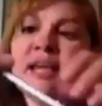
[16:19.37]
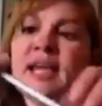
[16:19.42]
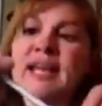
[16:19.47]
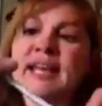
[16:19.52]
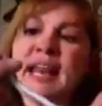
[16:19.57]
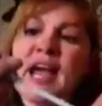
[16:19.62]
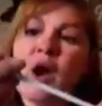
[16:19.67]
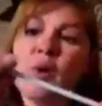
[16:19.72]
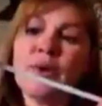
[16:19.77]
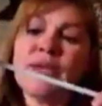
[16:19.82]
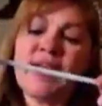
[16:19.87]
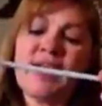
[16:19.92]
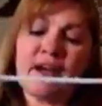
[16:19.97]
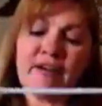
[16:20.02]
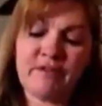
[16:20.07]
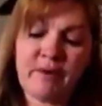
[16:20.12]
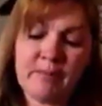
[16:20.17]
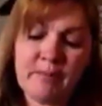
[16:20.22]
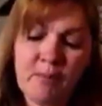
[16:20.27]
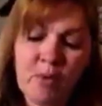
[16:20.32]
and now we
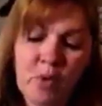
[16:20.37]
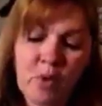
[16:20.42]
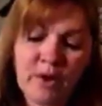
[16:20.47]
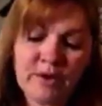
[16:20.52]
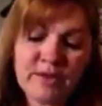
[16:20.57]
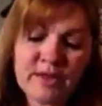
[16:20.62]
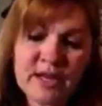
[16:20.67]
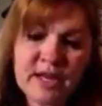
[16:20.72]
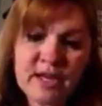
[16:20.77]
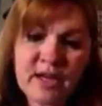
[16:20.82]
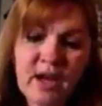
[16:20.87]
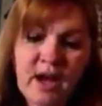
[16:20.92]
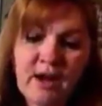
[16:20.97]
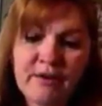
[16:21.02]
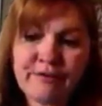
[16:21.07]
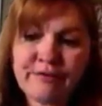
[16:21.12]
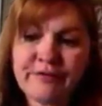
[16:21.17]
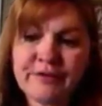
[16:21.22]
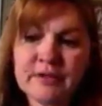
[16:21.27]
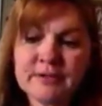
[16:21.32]
have more than
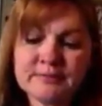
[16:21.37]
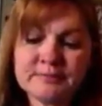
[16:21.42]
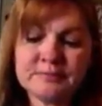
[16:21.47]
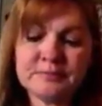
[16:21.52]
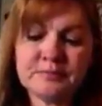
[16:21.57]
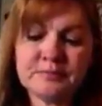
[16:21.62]
enough